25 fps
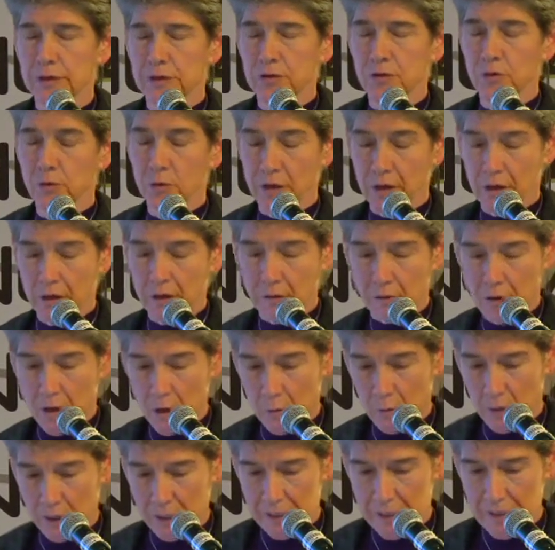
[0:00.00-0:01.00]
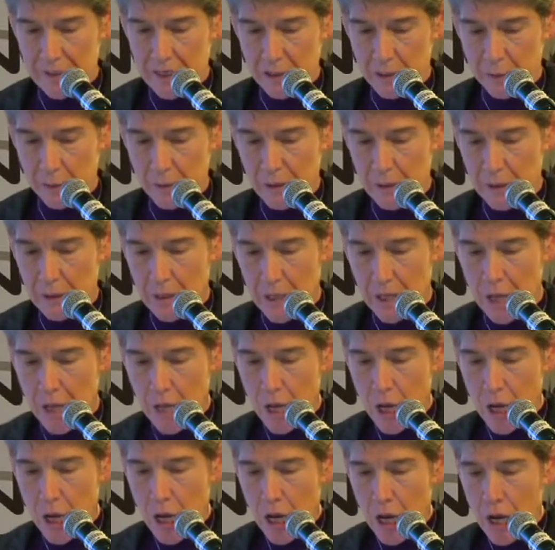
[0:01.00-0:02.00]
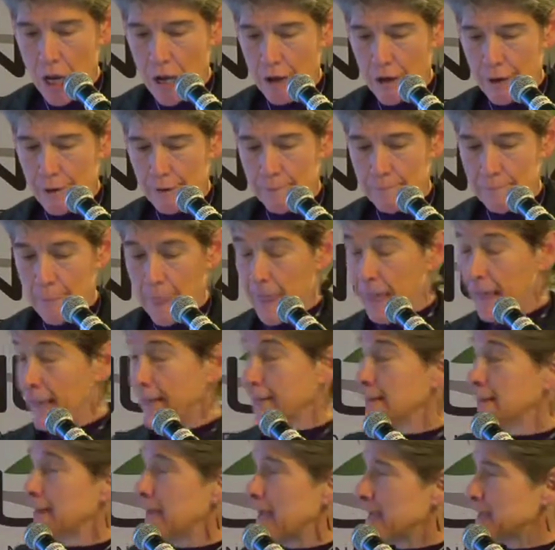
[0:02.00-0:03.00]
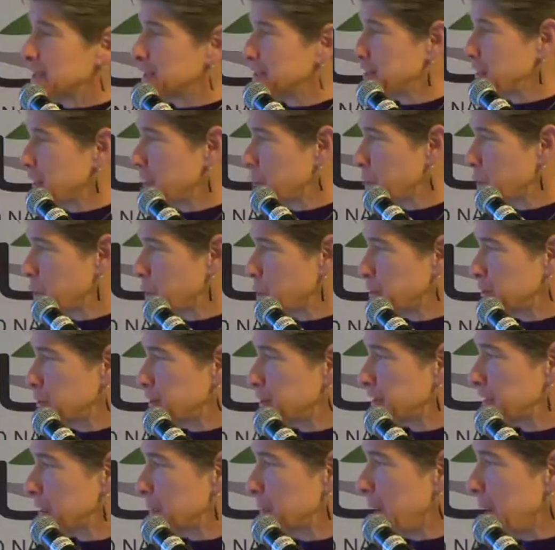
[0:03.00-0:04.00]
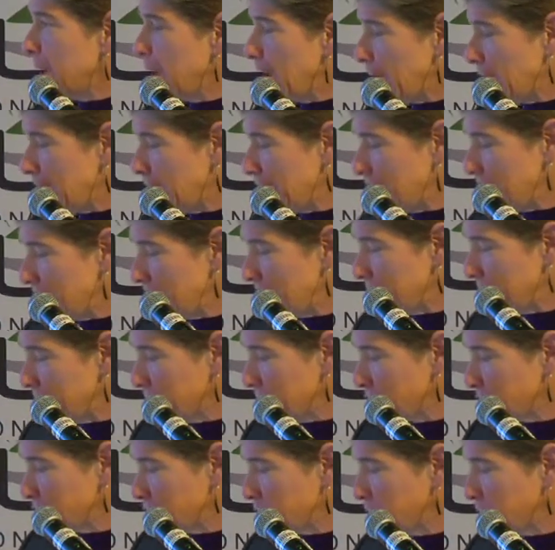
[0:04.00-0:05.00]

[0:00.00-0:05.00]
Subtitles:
doing an environmental assessment. And the last, burdensome. I think there's a